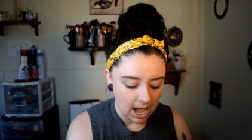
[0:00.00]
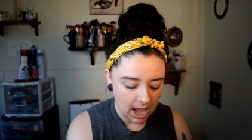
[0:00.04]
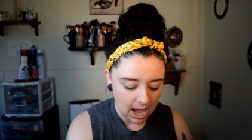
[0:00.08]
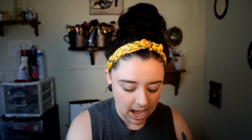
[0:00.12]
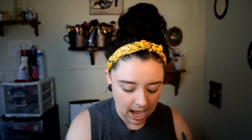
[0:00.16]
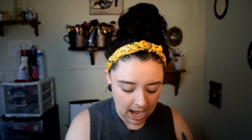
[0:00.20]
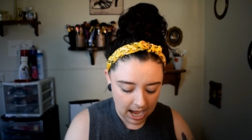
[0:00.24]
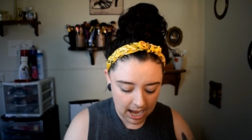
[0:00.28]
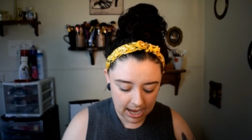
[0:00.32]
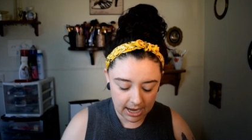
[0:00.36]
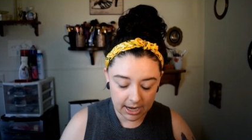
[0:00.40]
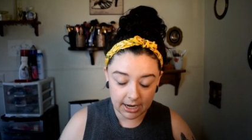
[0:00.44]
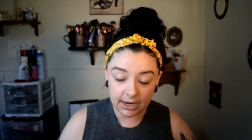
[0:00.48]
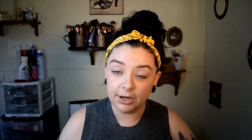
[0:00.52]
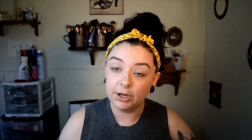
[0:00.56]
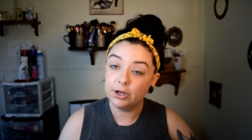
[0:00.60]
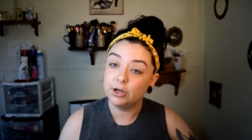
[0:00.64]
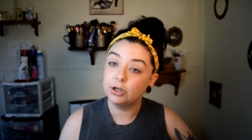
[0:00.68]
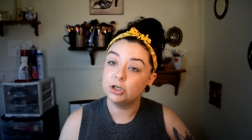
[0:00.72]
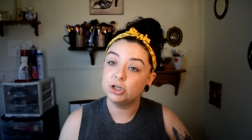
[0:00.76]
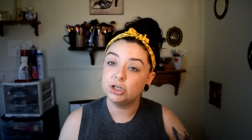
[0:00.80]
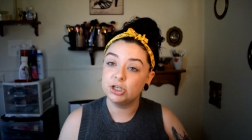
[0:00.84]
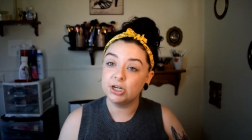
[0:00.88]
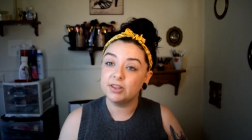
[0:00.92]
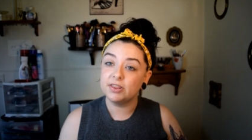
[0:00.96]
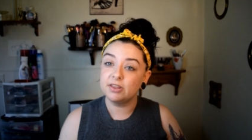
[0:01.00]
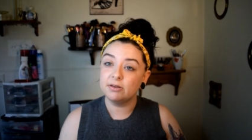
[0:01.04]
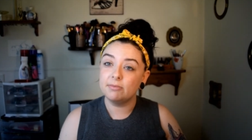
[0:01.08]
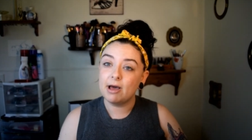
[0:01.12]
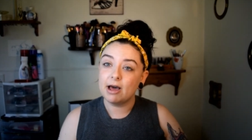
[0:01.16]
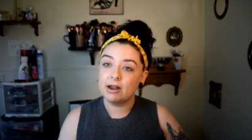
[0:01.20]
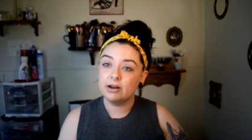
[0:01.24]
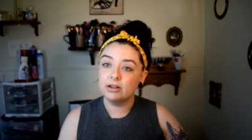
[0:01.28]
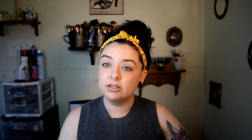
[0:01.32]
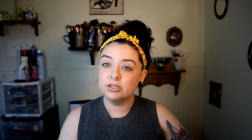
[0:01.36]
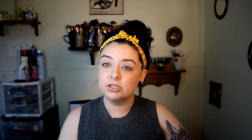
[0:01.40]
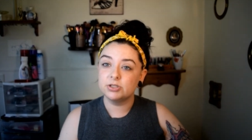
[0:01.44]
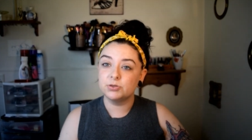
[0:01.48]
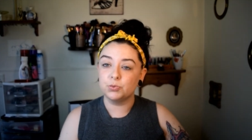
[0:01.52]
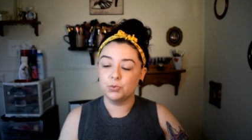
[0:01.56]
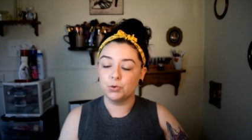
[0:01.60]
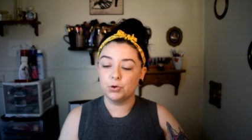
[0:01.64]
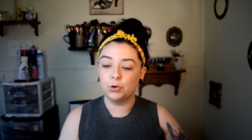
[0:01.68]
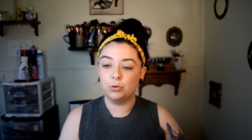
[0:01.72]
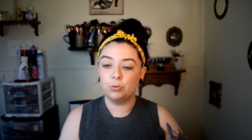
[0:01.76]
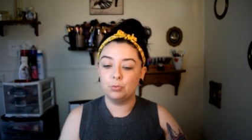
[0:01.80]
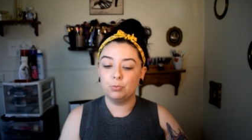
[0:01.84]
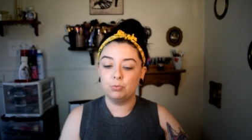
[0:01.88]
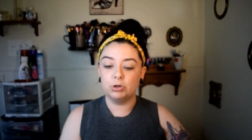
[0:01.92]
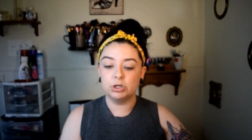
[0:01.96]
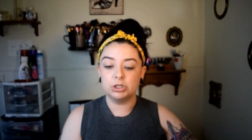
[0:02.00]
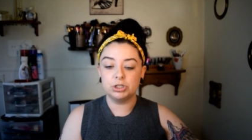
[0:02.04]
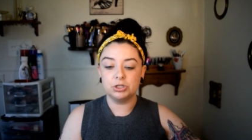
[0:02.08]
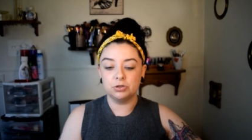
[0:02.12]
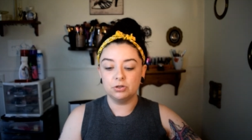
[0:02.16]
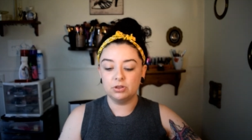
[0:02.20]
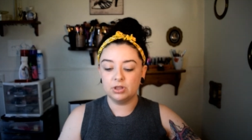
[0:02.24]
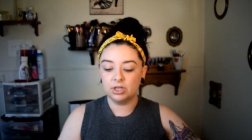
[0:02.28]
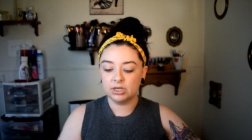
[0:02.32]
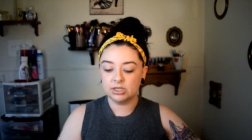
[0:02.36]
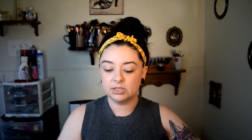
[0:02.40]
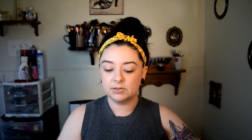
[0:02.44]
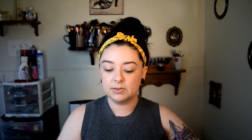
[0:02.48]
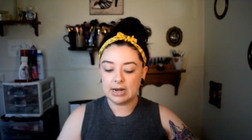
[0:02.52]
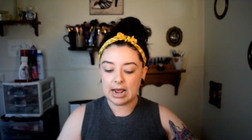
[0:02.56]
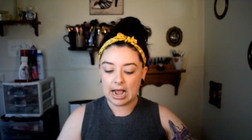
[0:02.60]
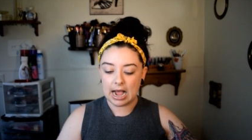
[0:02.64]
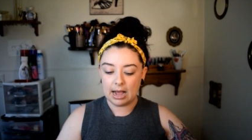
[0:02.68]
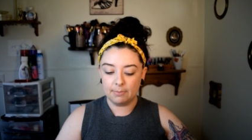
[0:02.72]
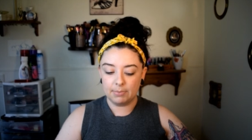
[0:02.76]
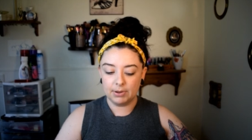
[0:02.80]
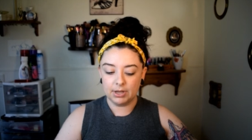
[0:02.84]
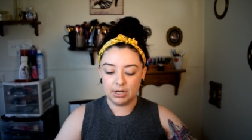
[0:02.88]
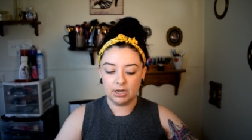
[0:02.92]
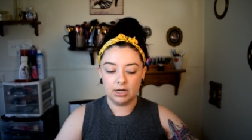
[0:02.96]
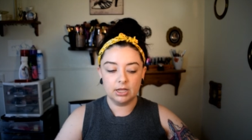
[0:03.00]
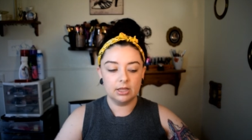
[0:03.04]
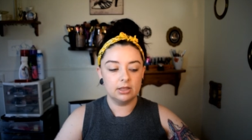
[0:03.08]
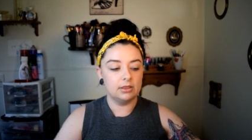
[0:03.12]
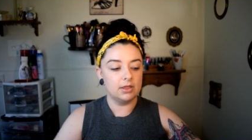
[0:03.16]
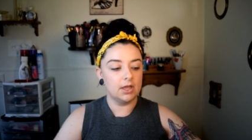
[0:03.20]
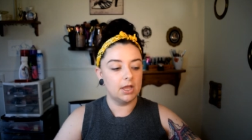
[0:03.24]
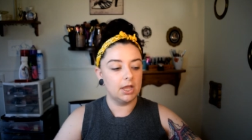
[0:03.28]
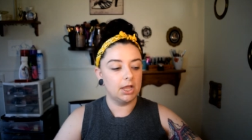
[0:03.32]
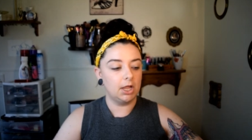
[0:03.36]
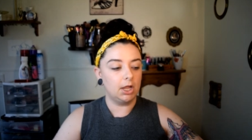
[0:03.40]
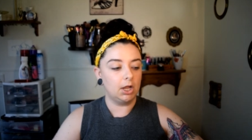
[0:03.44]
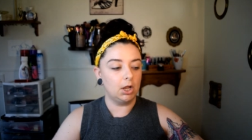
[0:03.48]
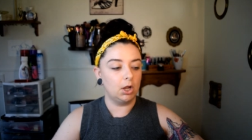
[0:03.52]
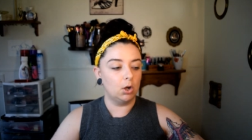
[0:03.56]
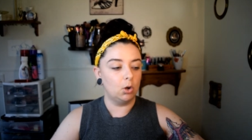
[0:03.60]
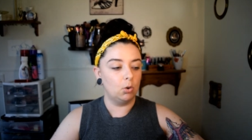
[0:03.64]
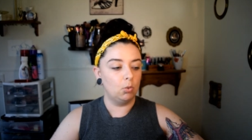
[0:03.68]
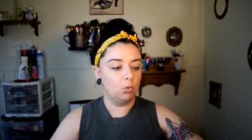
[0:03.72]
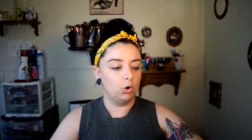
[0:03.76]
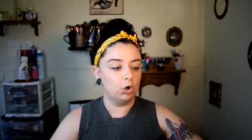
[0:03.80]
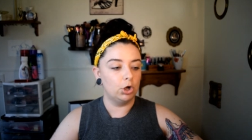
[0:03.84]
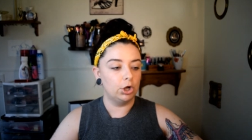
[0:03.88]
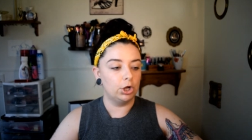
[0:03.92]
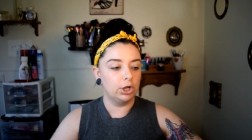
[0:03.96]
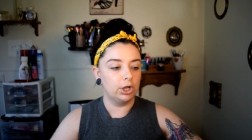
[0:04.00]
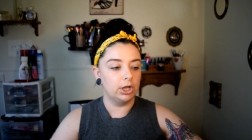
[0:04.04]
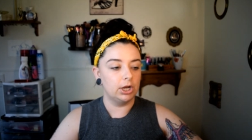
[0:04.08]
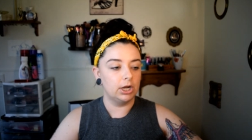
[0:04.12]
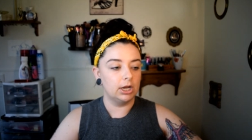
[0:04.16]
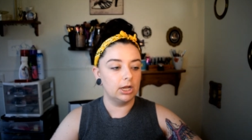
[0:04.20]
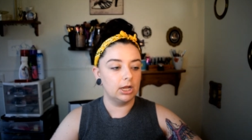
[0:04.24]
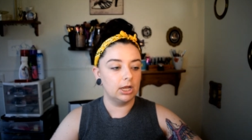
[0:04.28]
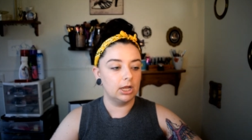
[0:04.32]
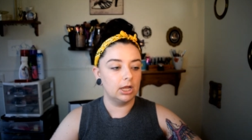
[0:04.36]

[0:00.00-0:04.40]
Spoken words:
I could shut them out of this room, but two things would happen. They would